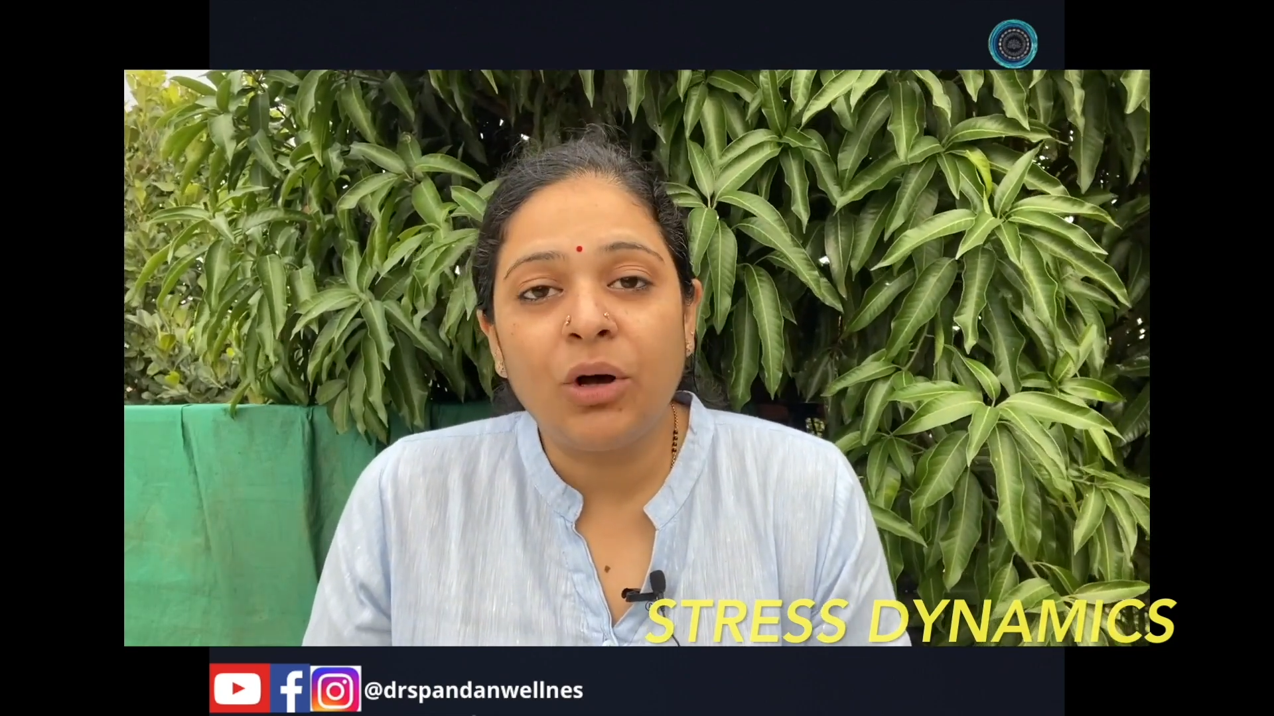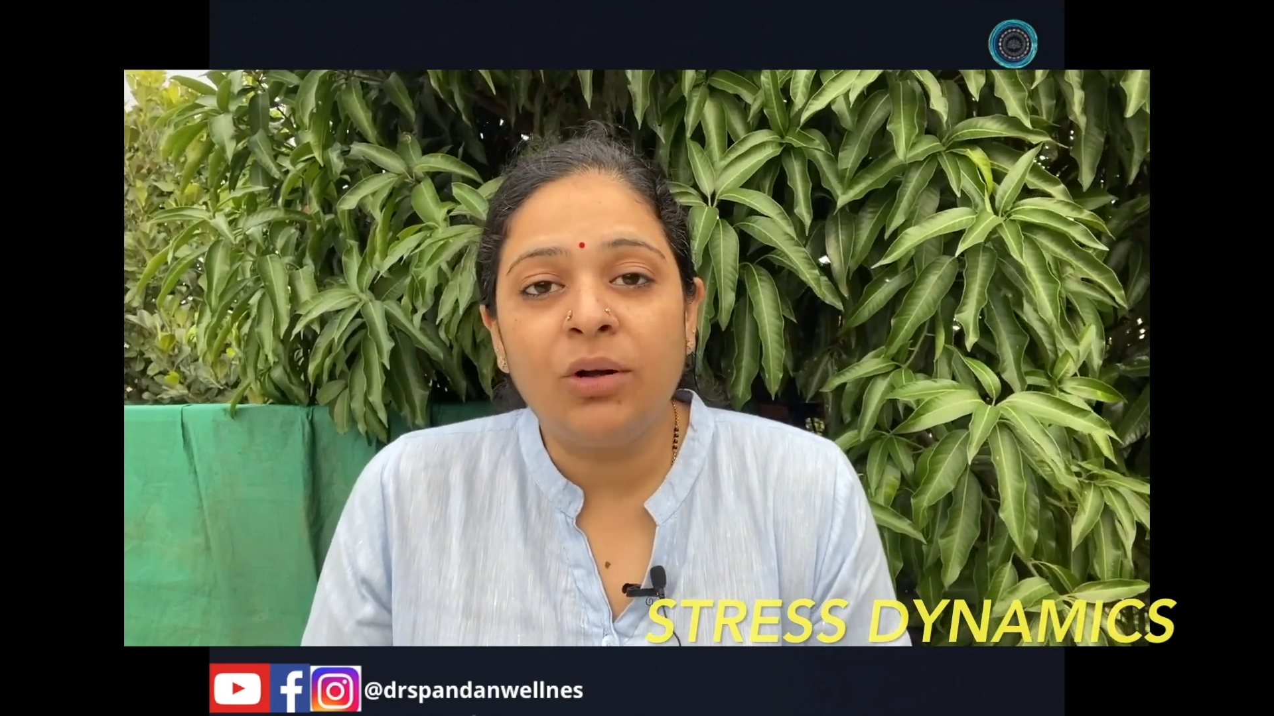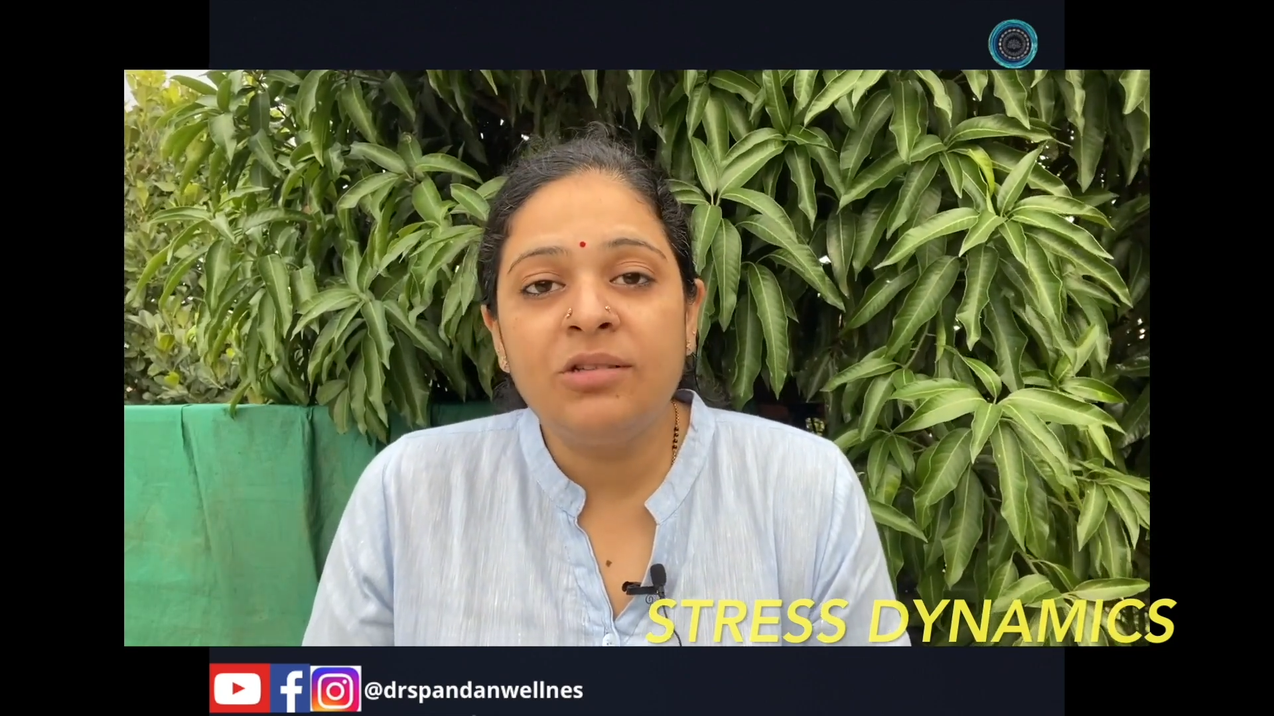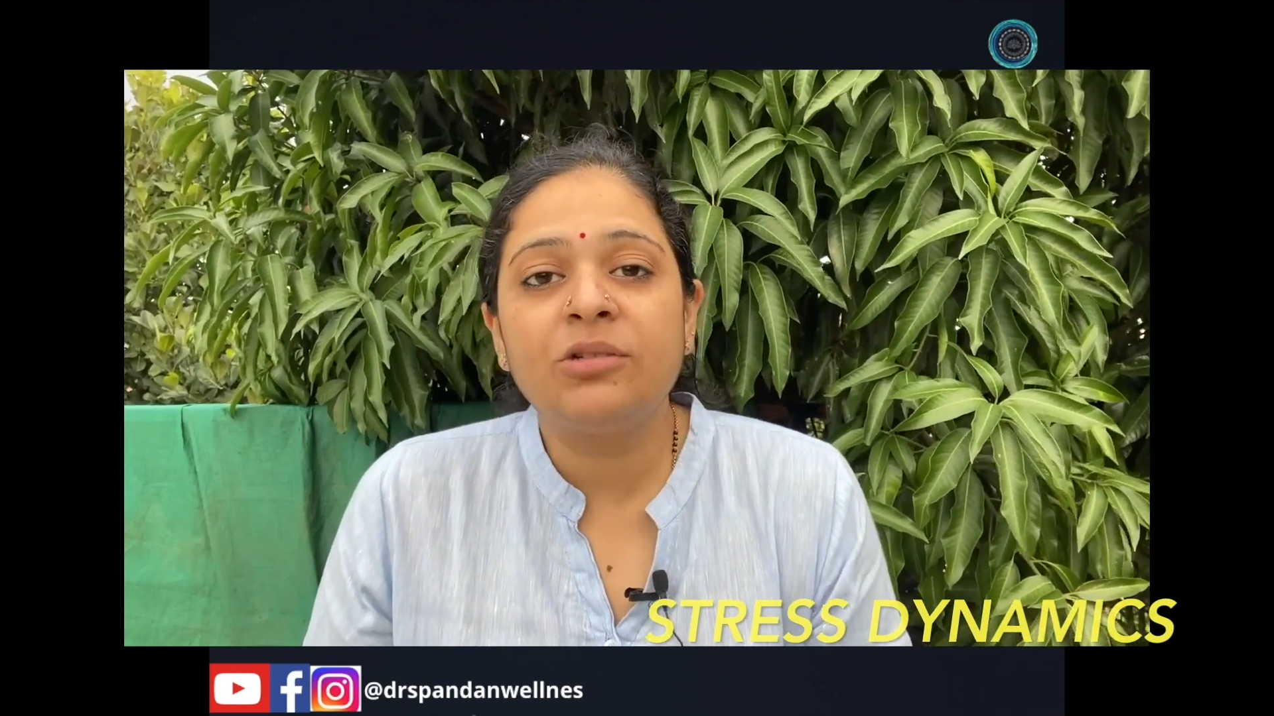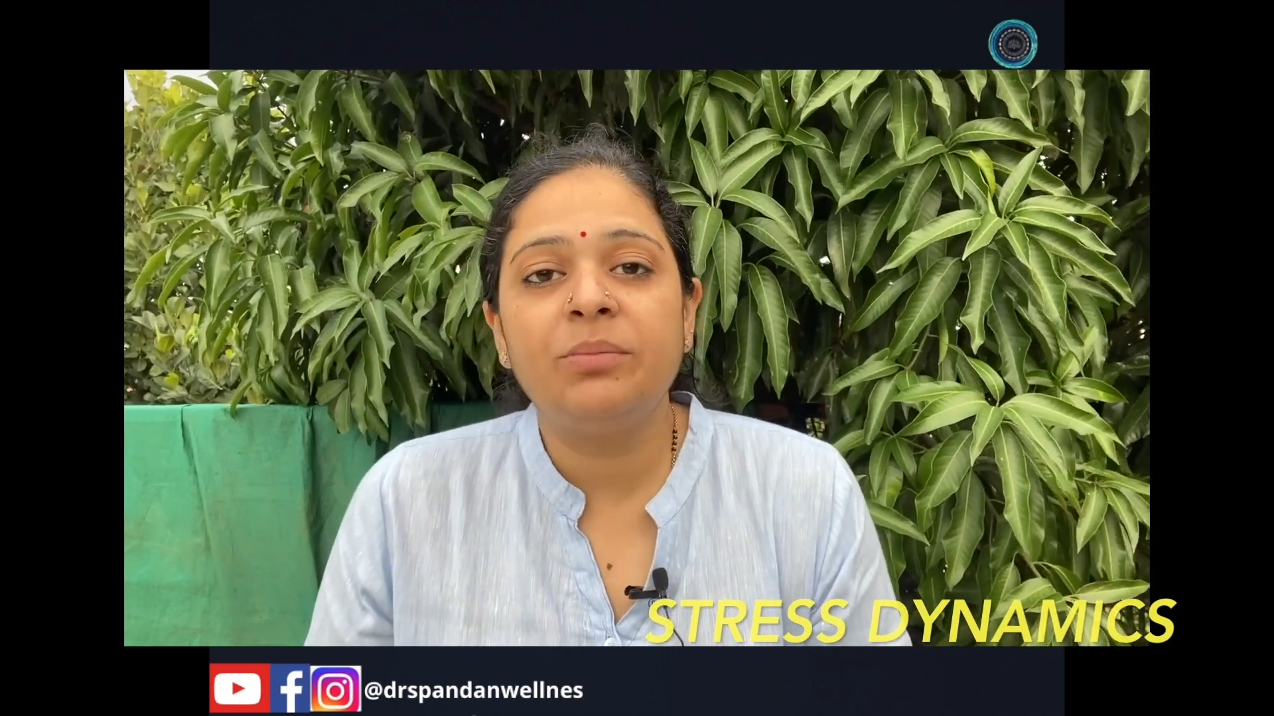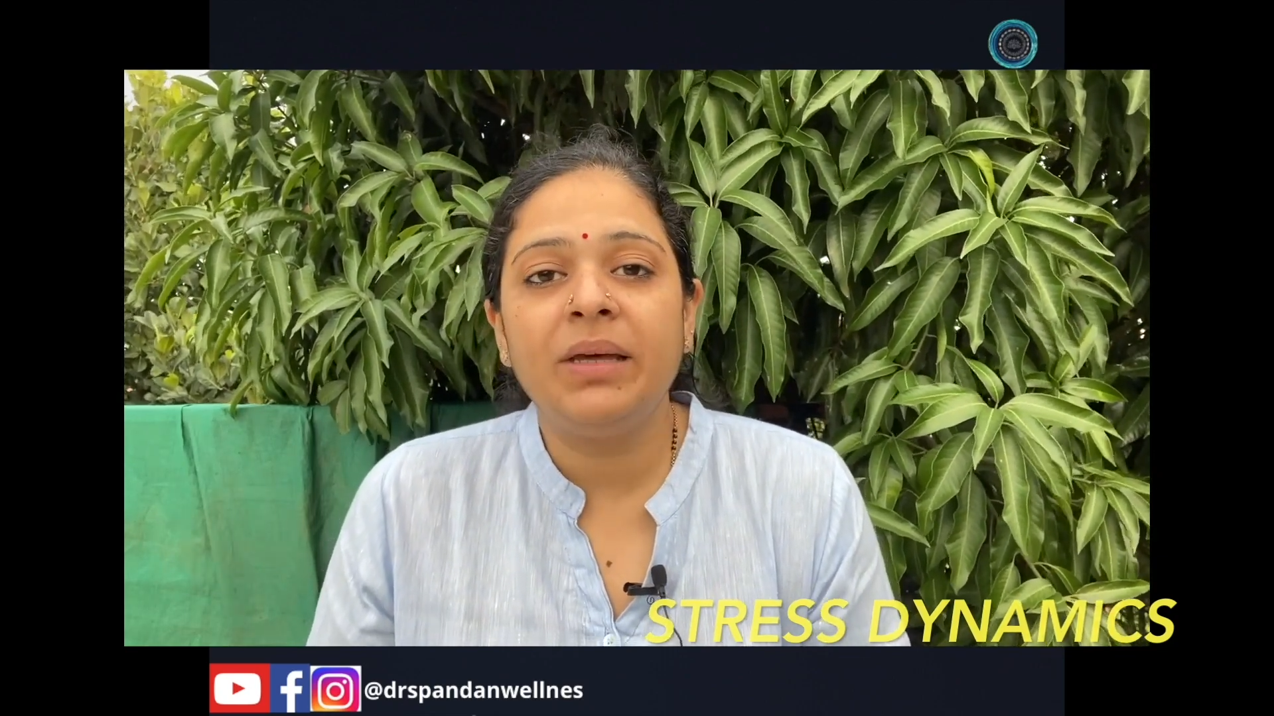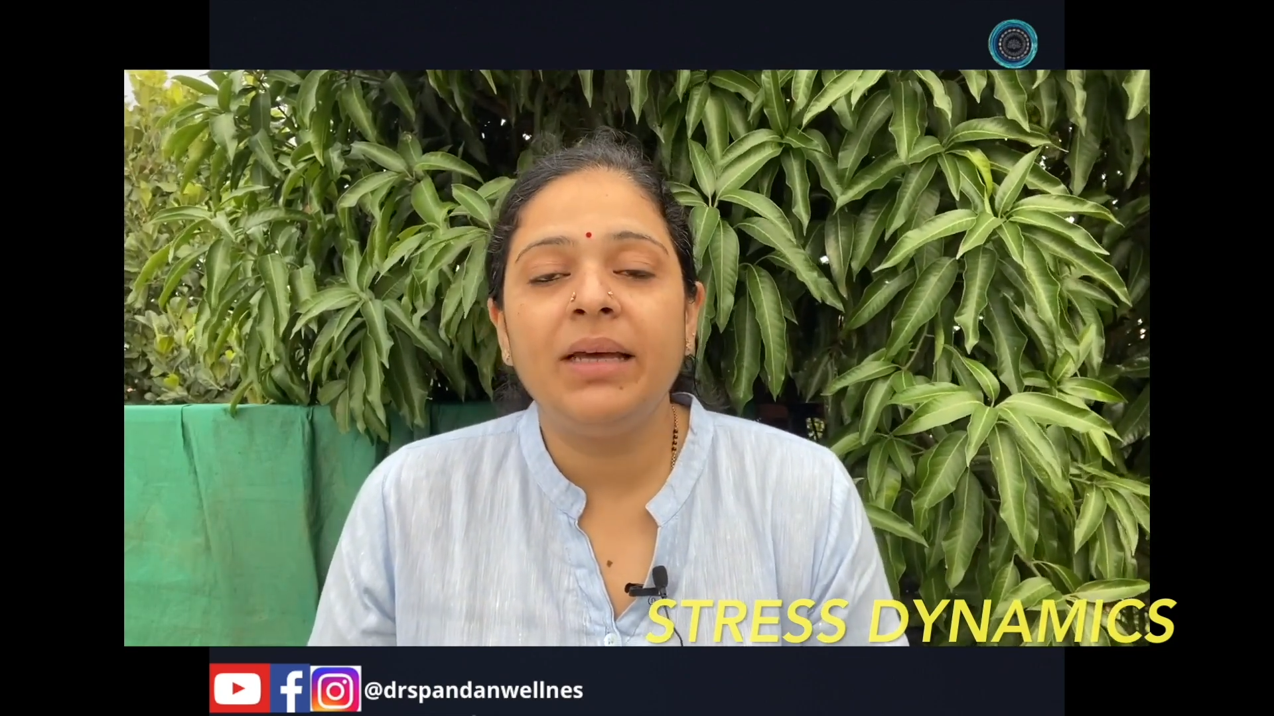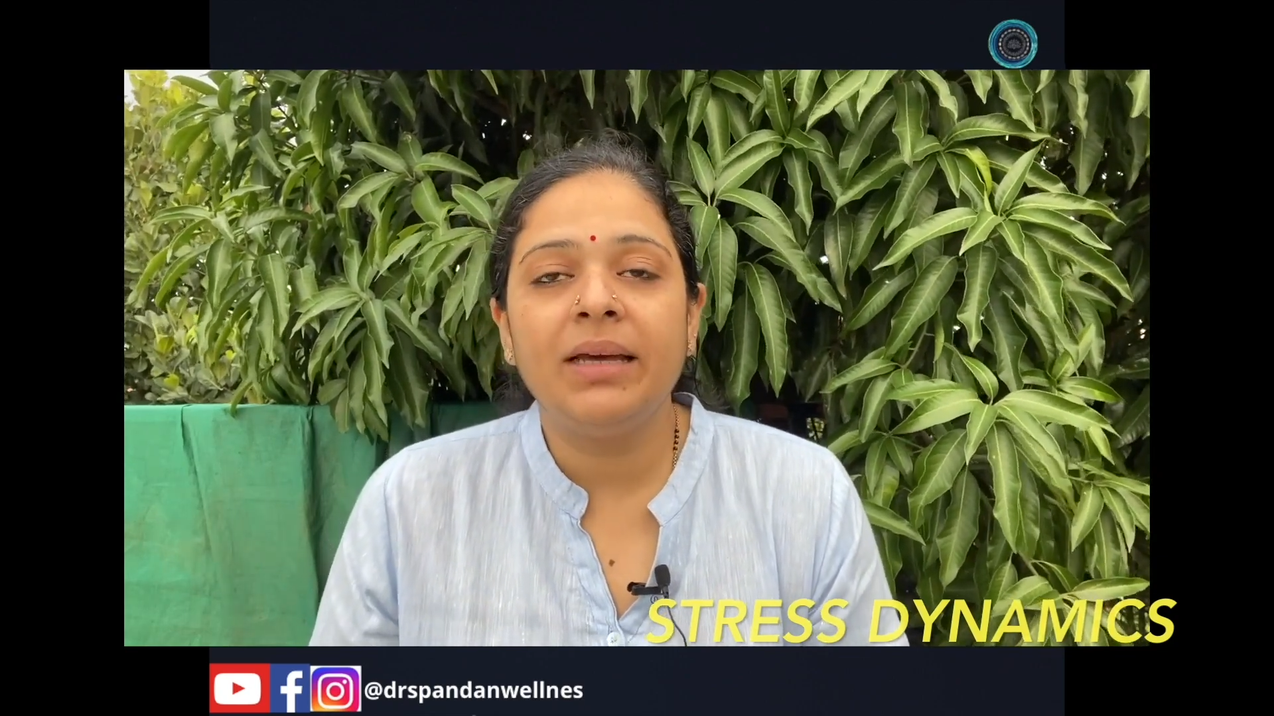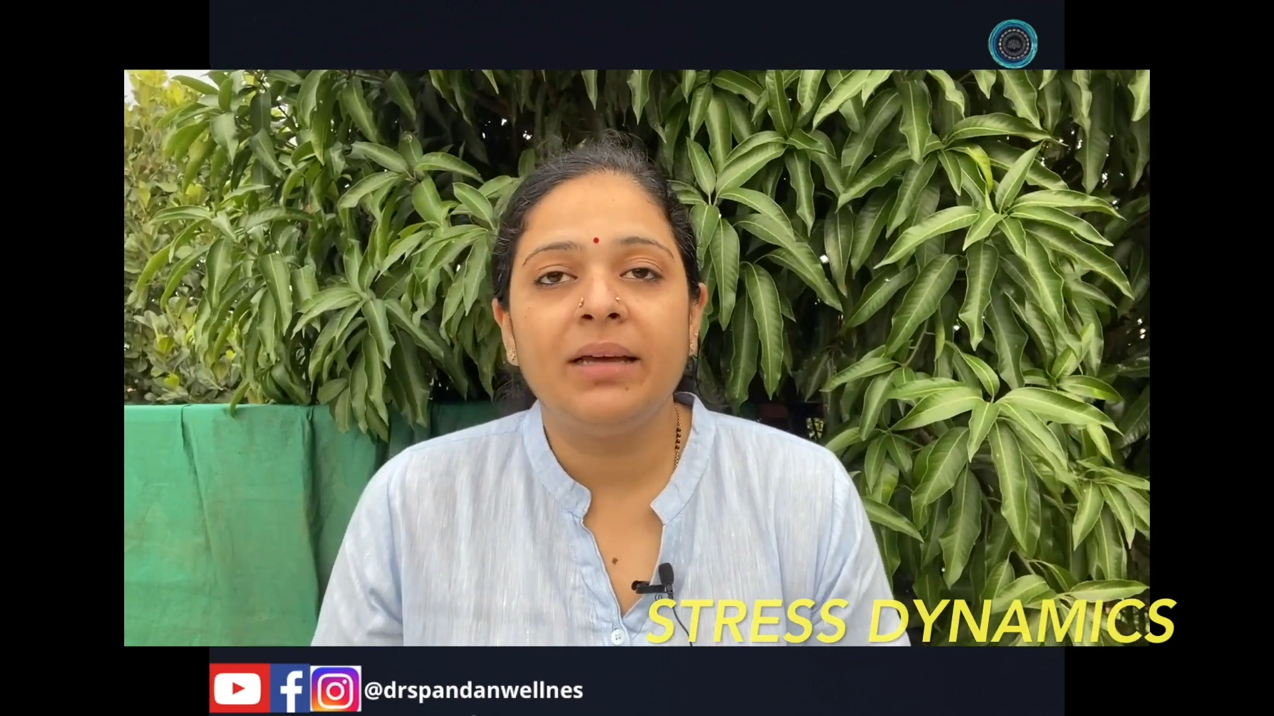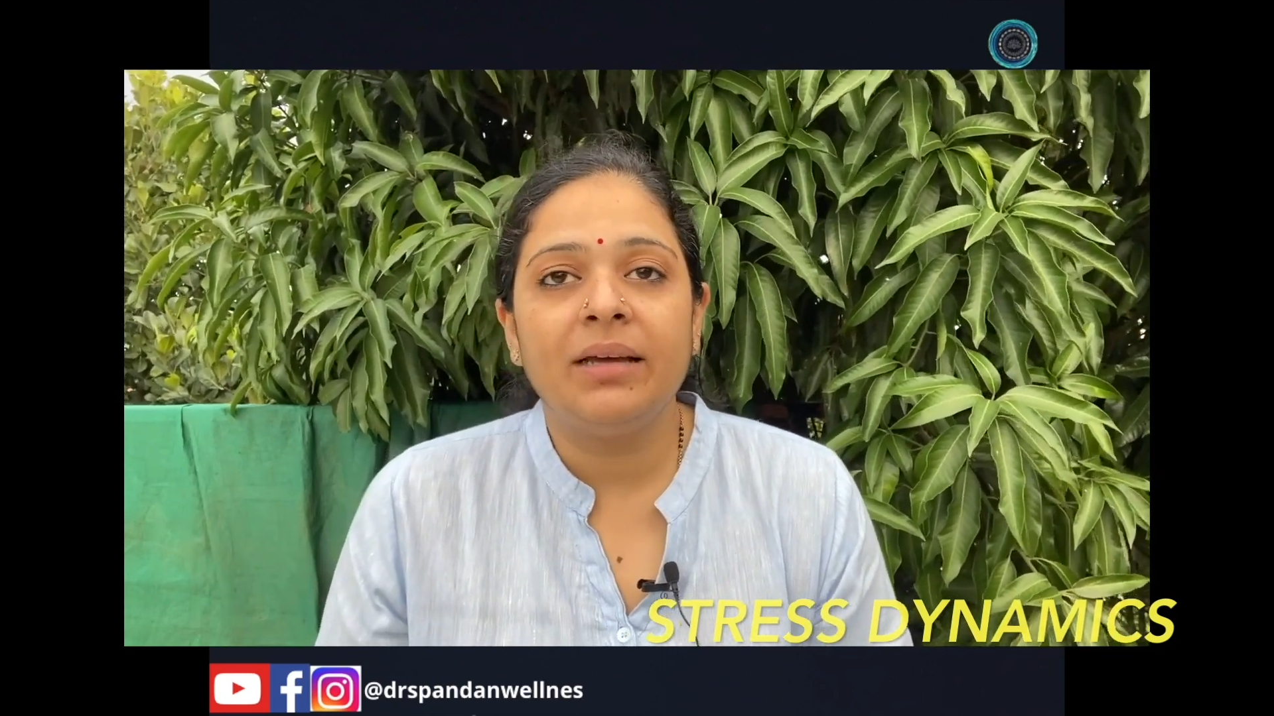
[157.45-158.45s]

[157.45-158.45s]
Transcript: also be